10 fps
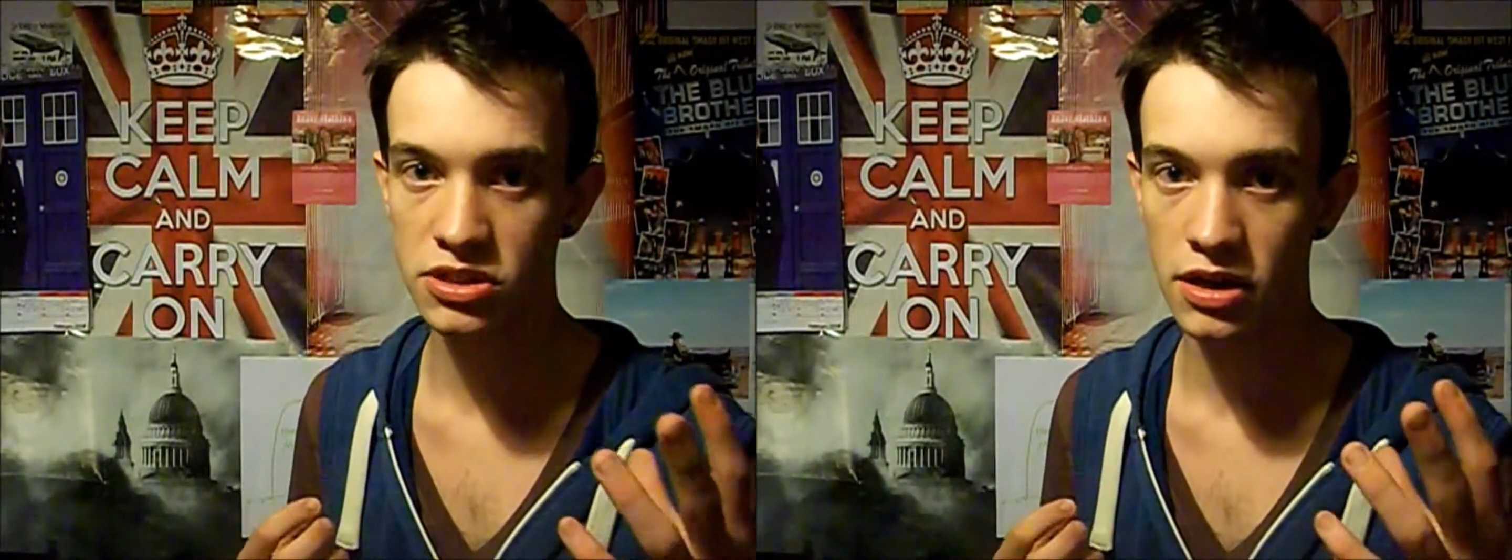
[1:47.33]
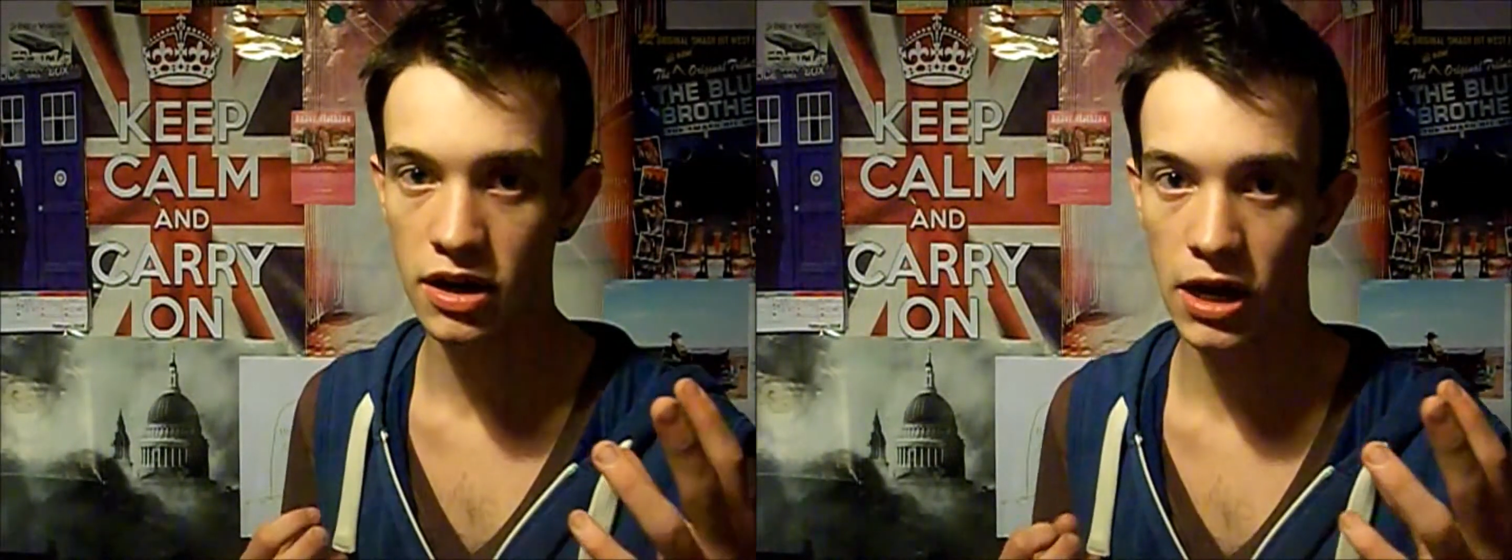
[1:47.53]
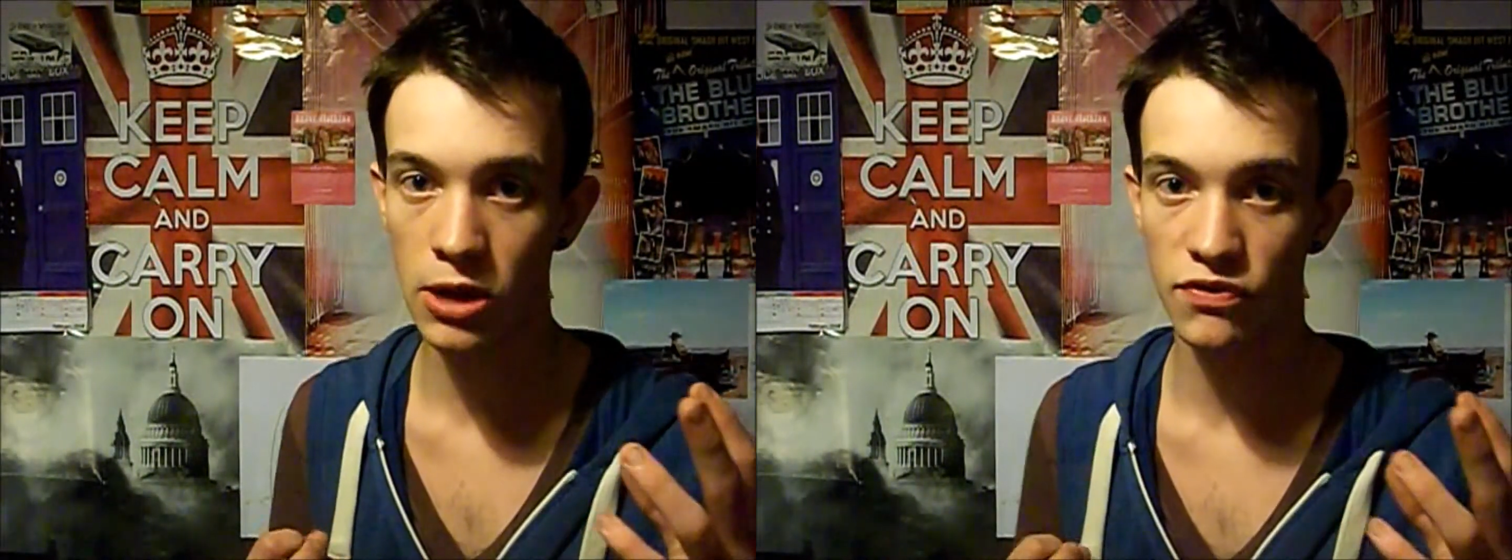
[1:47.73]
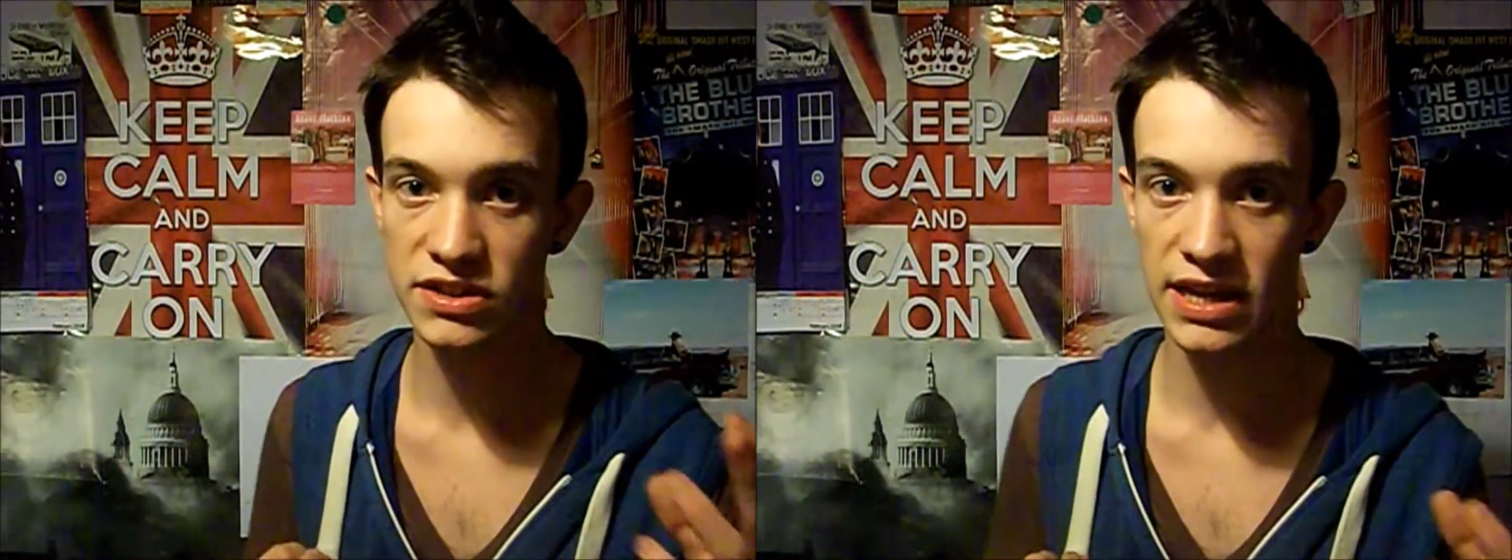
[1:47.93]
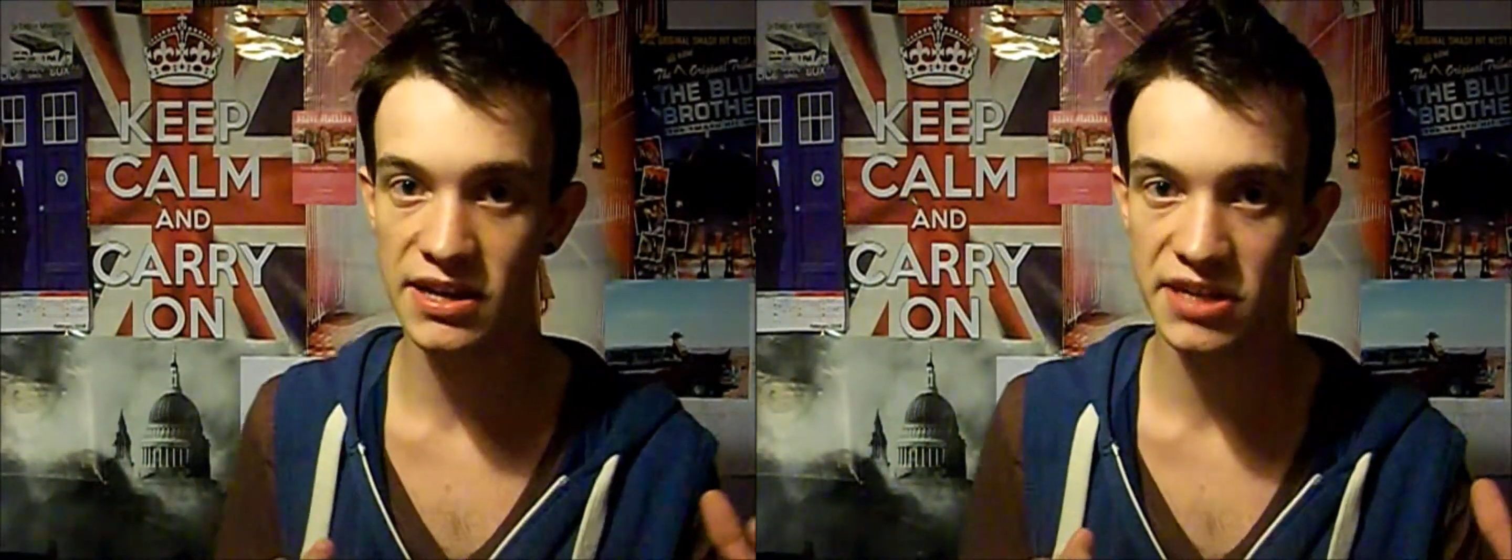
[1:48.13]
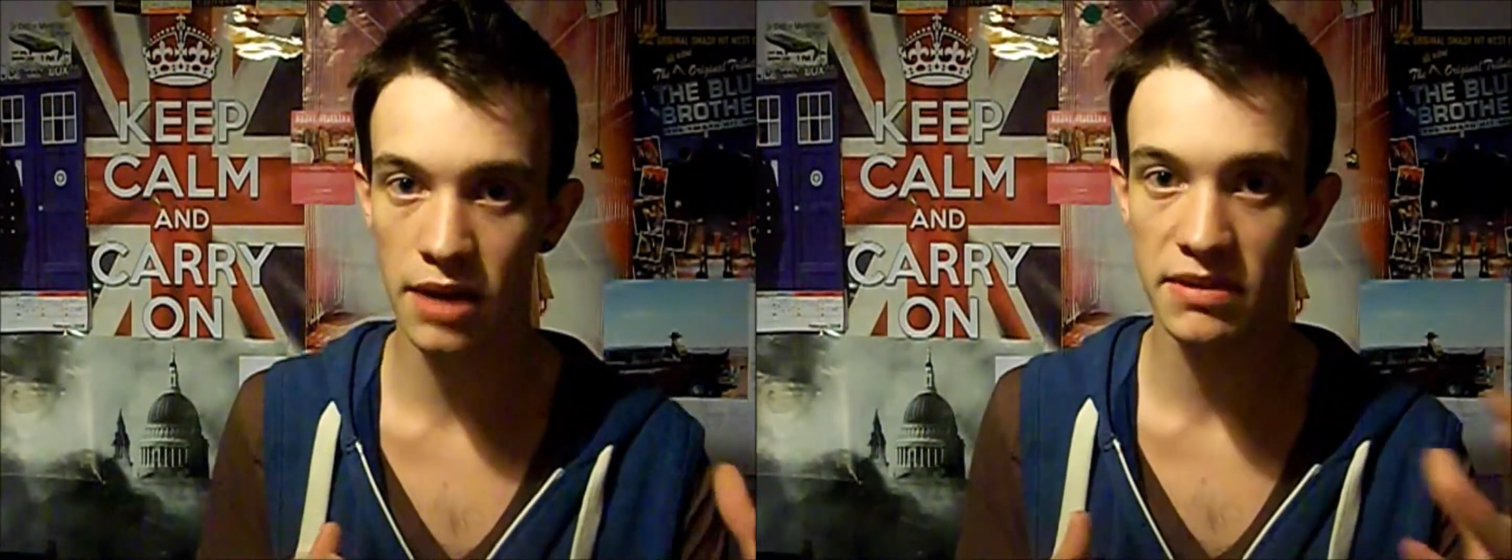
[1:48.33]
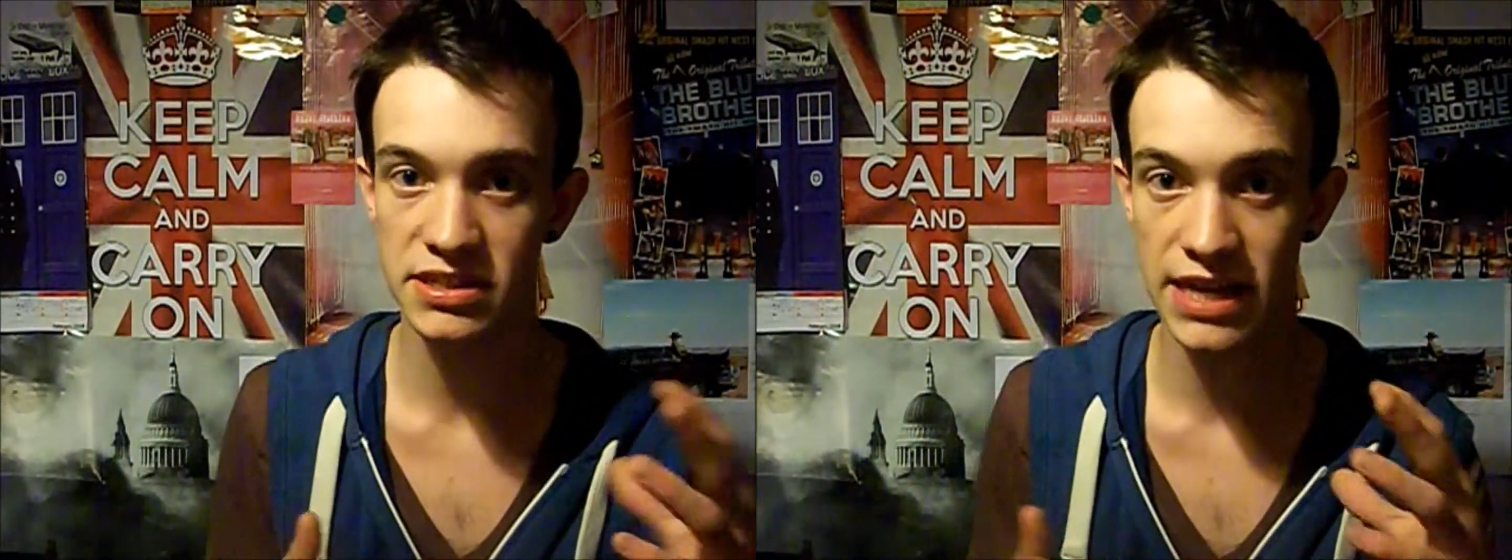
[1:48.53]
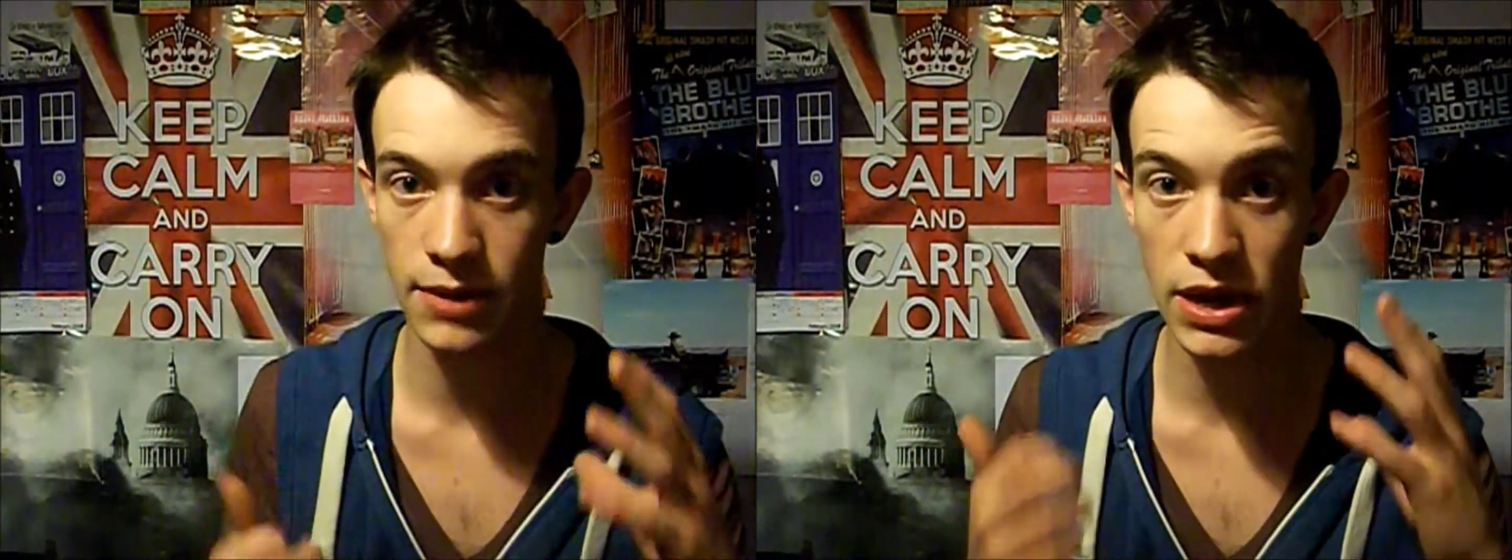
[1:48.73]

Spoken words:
gonna collide with us any time this year,